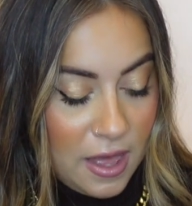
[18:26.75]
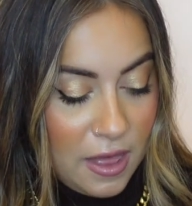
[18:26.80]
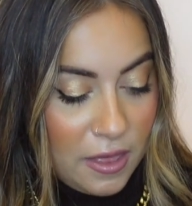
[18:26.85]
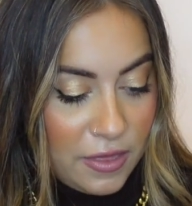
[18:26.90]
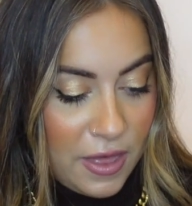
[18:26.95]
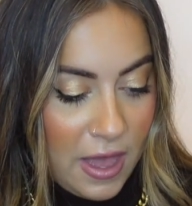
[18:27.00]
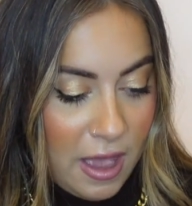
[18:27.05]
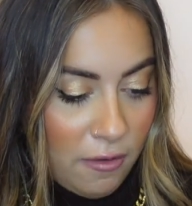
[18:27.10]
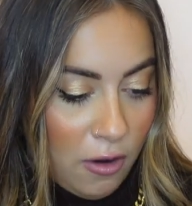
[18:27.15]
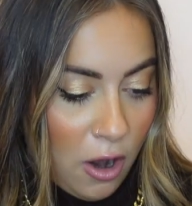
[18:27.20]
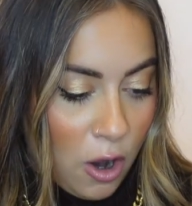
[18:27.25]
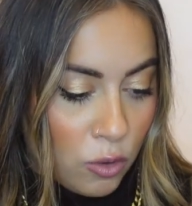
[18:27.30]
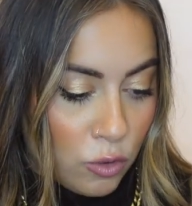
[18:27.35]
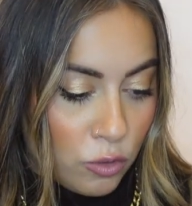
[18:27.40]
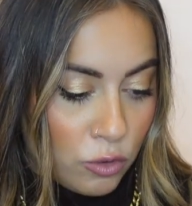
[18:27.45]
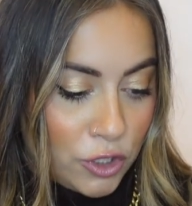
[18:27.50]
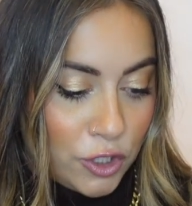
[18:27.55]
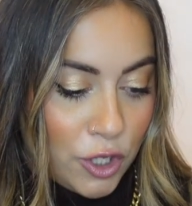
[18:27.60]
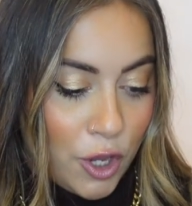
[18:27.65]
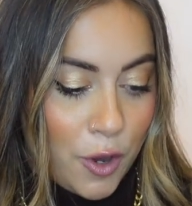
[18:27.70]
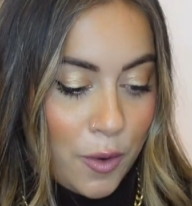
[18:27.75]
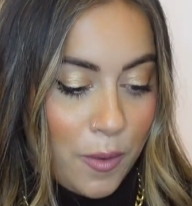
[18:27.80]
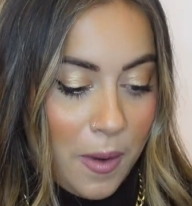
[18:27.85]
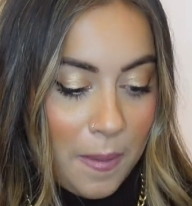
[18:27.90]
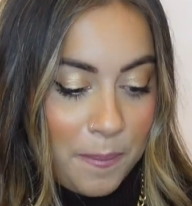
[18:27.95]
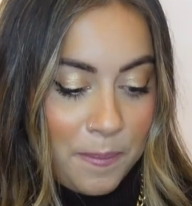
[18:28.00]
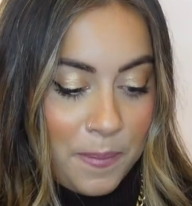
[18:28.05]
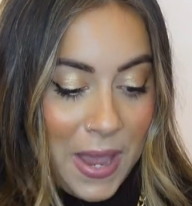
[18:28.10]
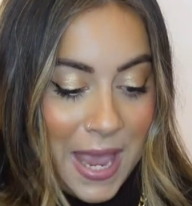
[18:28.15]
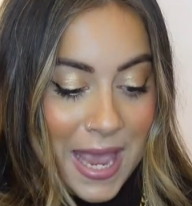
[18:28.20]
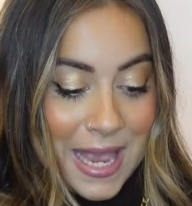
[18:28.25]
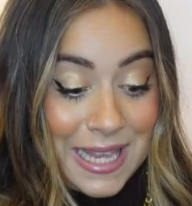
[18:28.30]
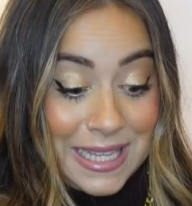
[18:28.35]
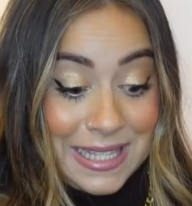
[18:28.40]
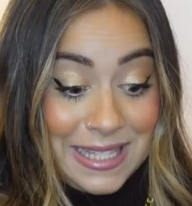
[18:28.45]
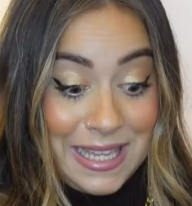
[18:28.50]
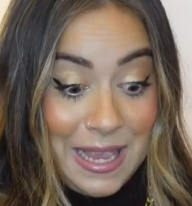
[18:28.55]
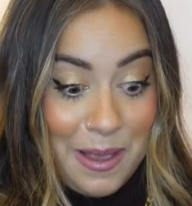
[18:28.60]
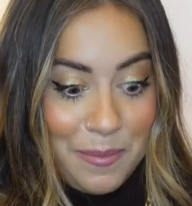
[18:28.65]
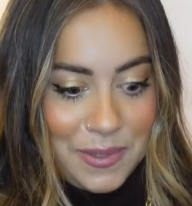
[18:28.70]
There are also big
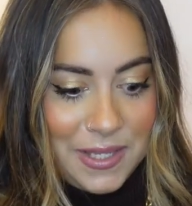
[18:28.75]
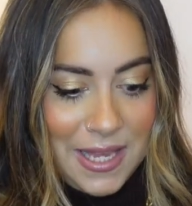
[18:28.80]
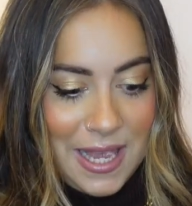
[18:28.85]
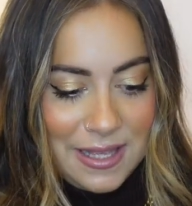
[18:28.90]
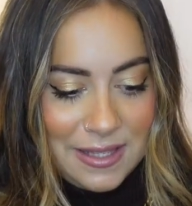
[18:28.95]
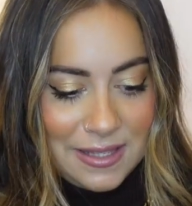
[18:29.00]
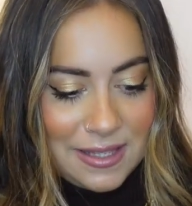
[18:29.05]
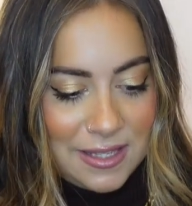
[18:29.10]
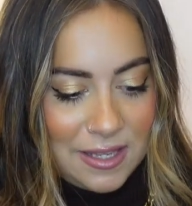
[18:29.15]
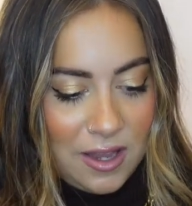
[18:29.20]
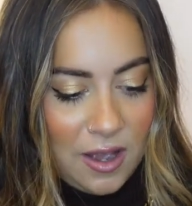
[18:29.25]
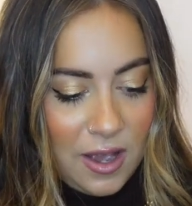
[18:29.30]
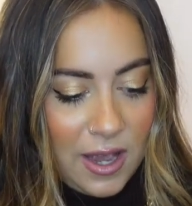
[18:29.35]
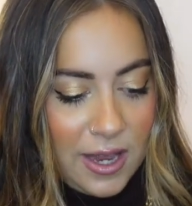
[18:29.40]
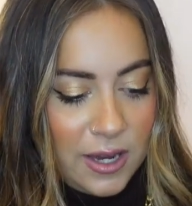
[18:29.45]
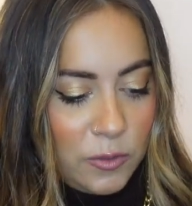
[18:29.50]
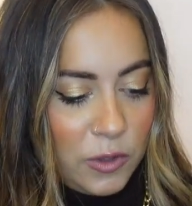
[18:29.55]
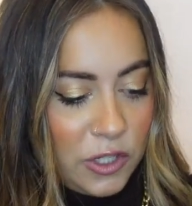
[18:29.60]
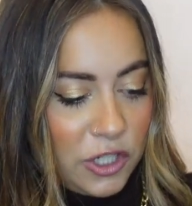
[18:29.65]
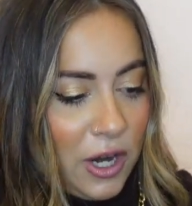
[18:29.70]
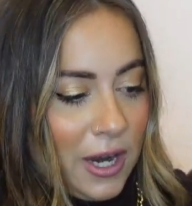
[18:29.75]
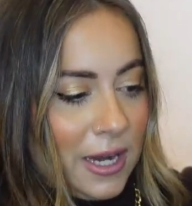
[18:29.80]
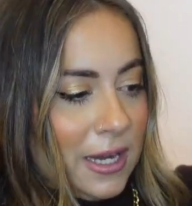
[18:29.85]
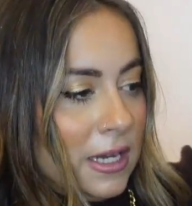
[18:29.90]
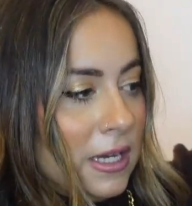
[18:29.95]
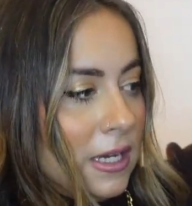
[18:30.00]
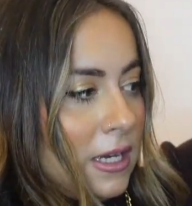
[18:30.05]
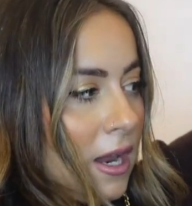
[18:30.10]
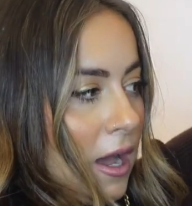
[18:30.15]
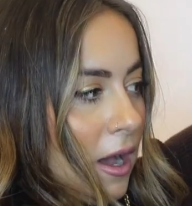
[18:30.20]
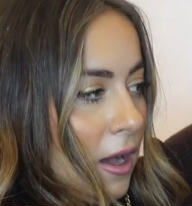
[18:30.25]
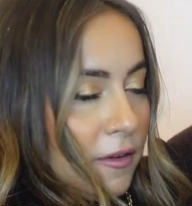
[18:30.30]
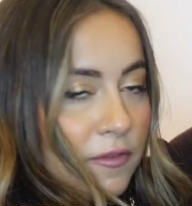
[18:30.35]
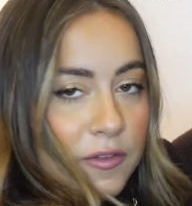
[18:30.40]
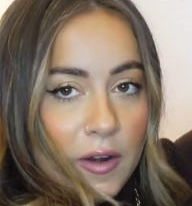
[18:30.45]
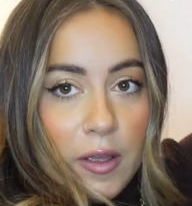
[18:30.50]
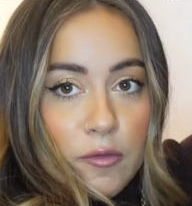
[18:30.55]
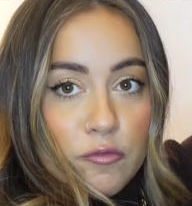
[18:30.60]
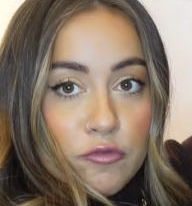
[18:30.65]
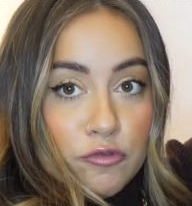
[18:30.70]
zips inside, which I love,
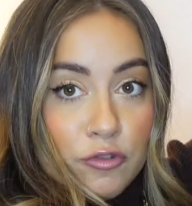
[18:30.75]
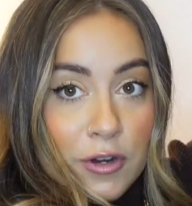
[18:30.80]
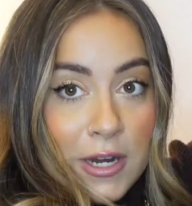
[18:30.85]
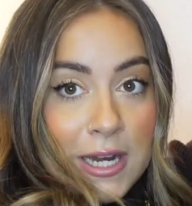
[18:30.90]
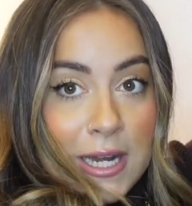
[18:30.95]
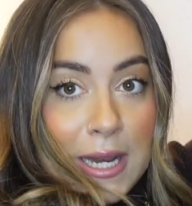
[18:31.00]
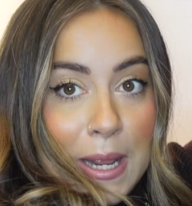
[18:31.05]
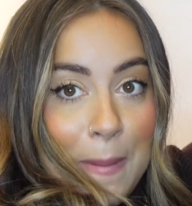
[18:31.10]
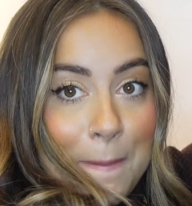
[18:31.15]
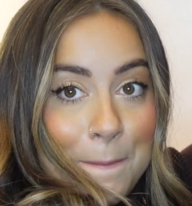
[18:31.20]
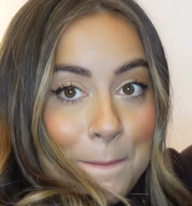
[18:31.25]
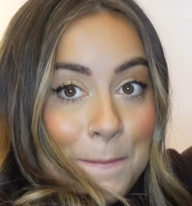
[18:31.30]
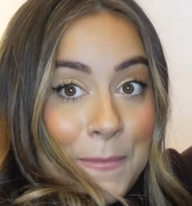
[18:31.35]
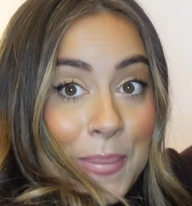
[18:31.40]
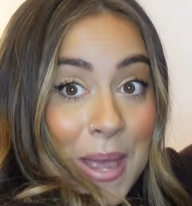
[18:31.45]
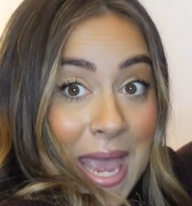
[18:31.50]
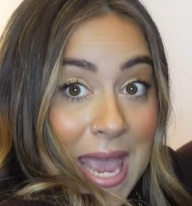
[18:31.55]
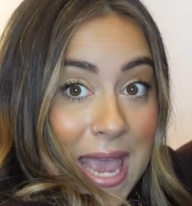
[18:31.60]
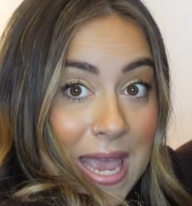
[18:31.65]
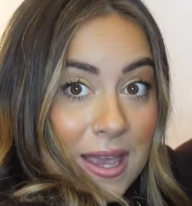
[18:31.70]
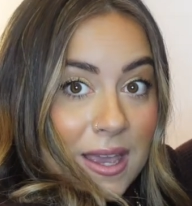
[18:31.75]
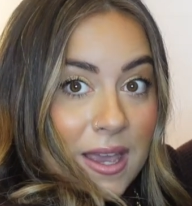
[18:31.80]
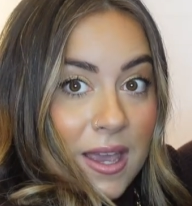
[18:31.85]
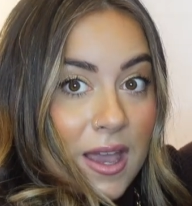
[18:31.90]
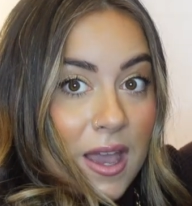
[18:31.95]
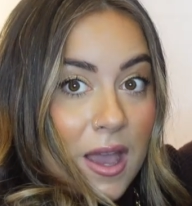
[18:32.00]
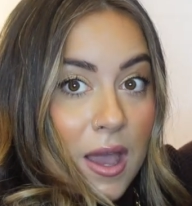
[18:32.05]
like really big